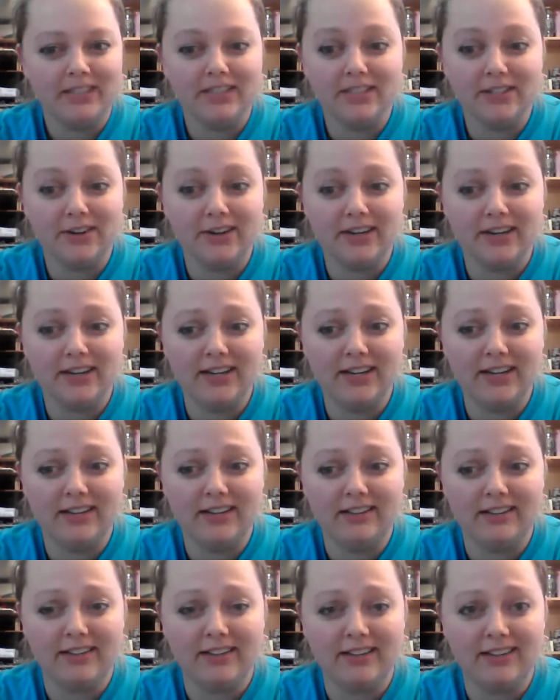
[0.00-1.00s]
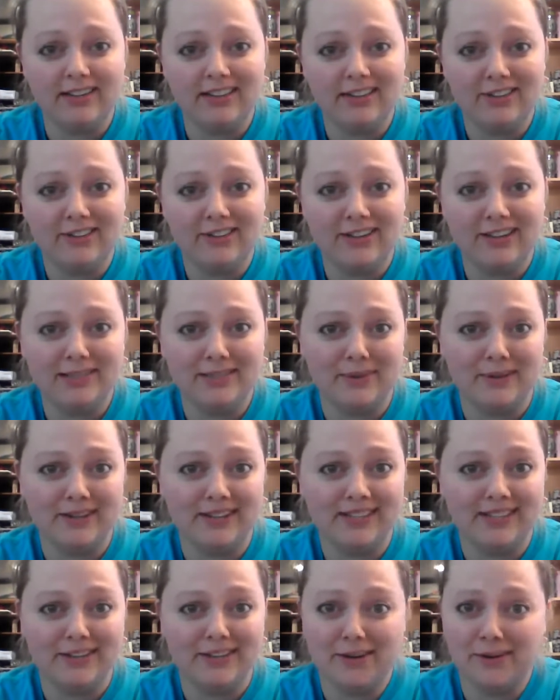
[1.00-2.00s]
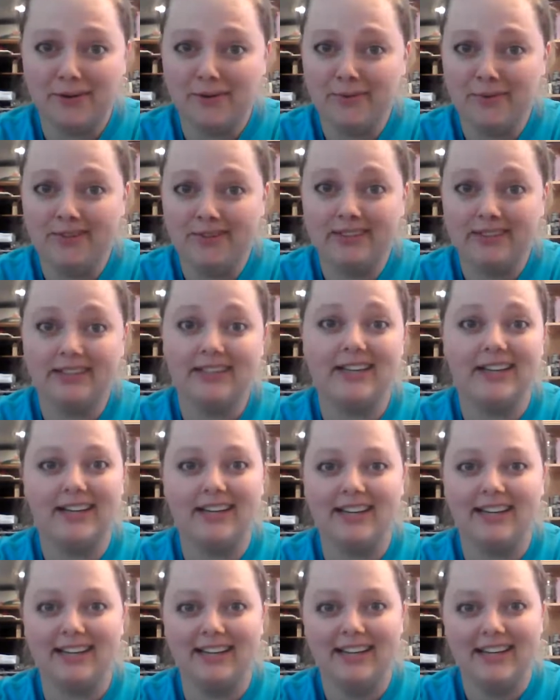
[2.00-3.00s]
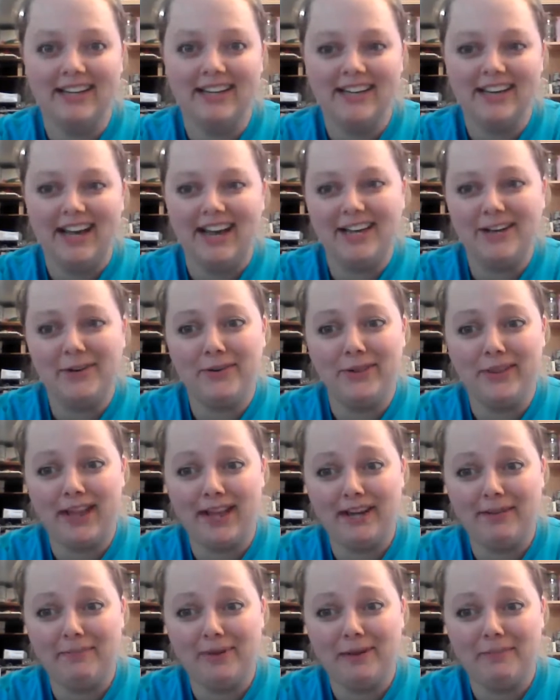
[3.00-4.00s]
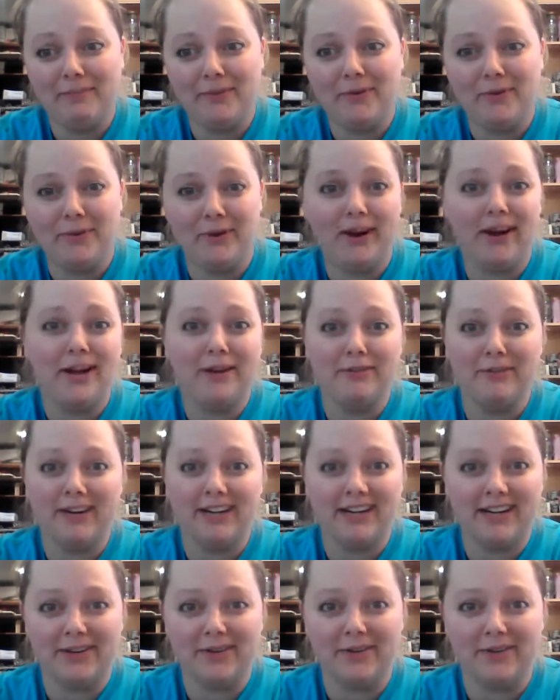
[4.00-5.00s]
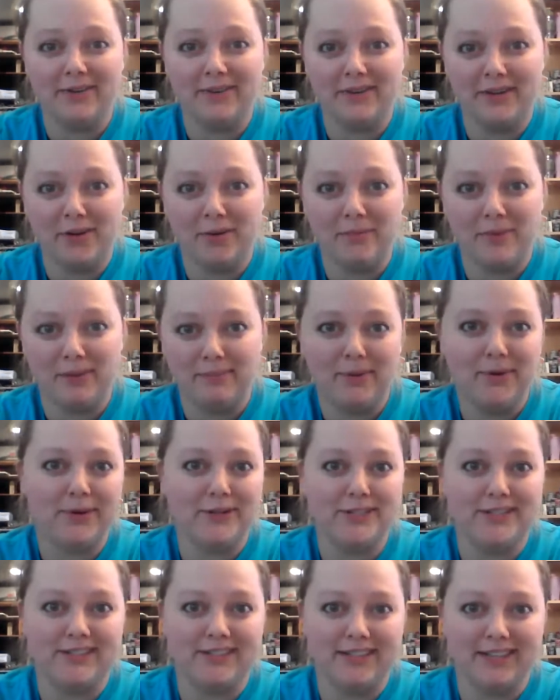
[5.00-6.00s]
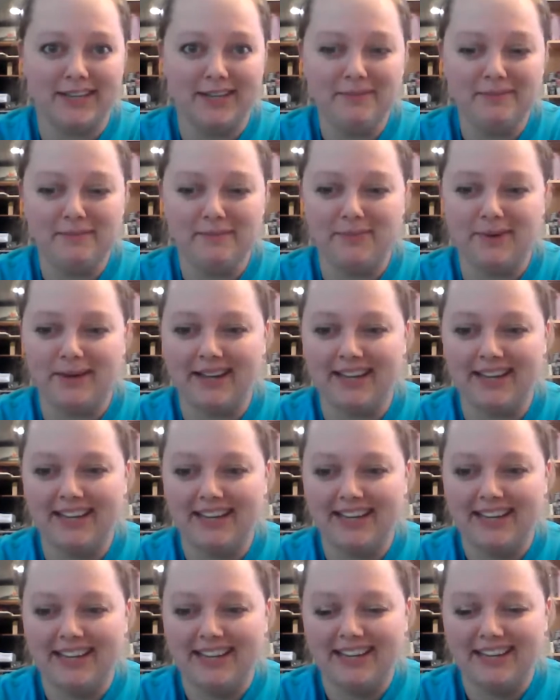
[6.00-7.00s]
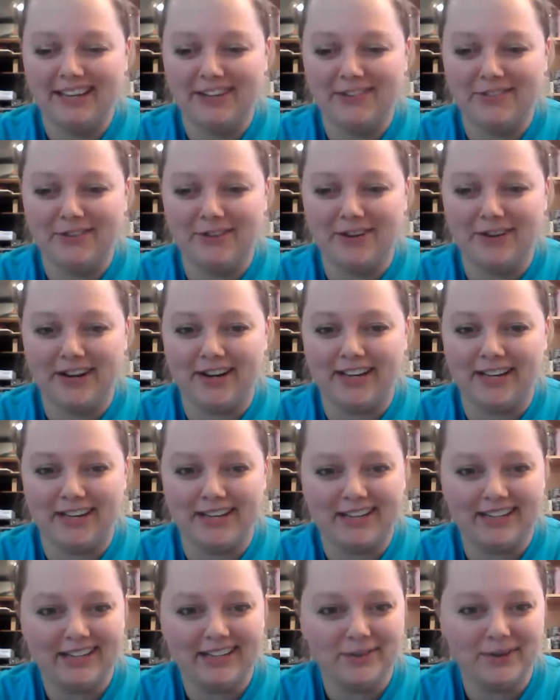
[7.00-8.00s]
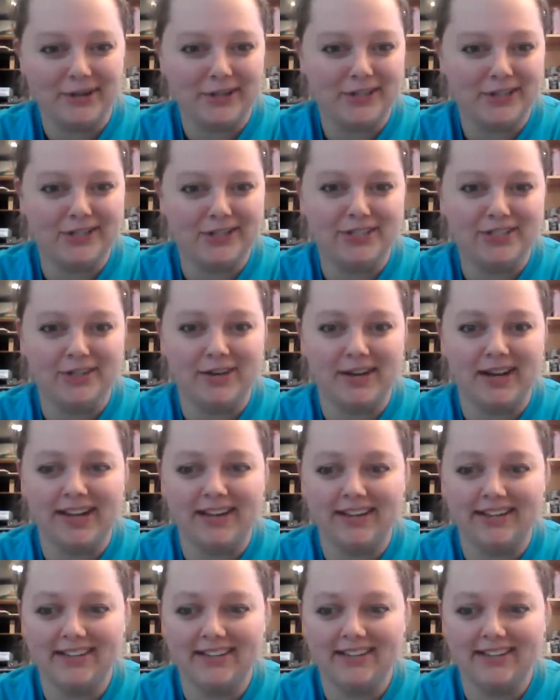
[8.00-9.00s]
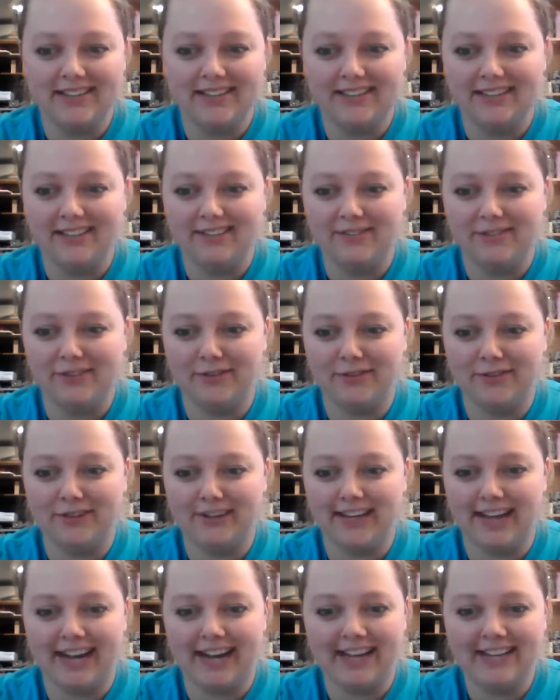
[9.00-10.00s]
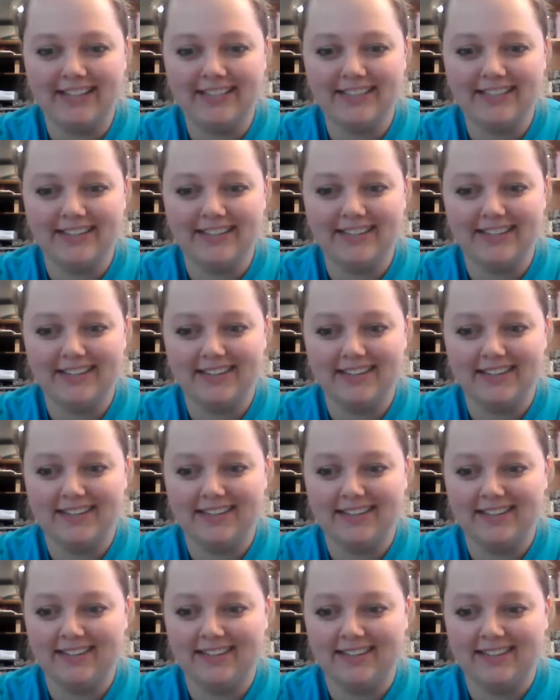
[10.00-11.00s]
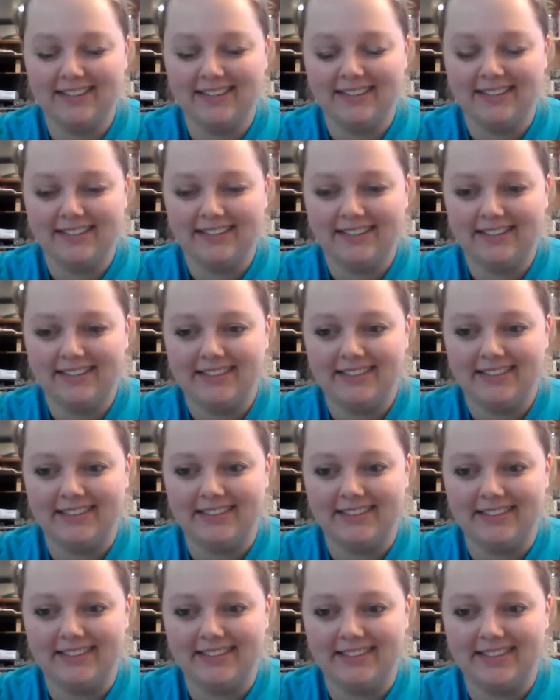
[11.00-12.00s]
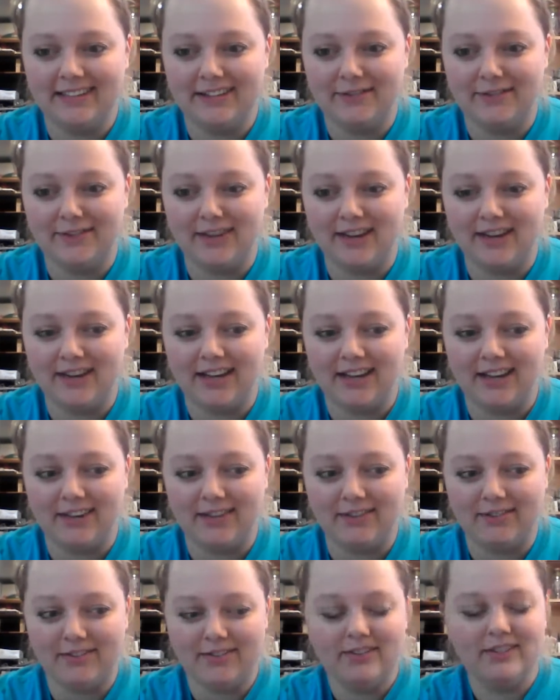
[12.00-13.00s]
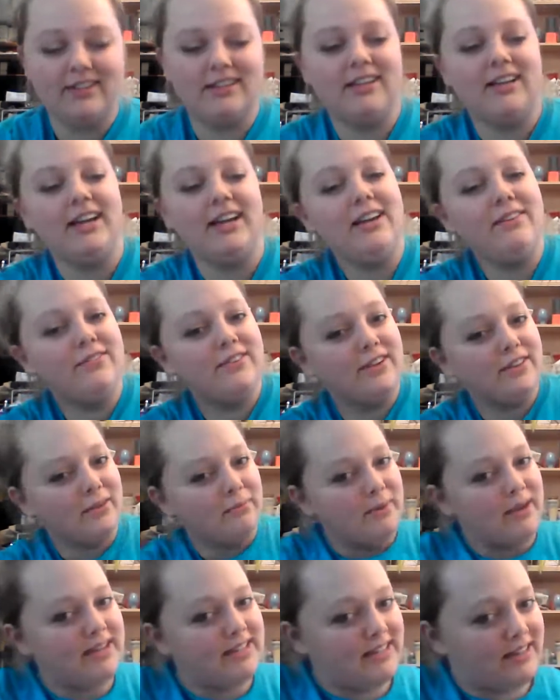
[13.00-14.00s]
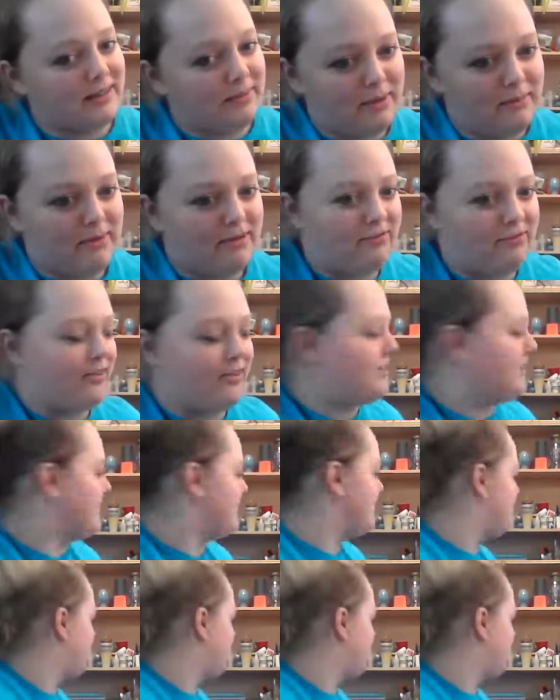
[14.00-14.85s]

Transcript: Is there anything that you guys wanted to know? I know a lot of people who are on right now know me personally, but if there are any questions you had, feel free to ask. Let's see if I have another painting that might be fun to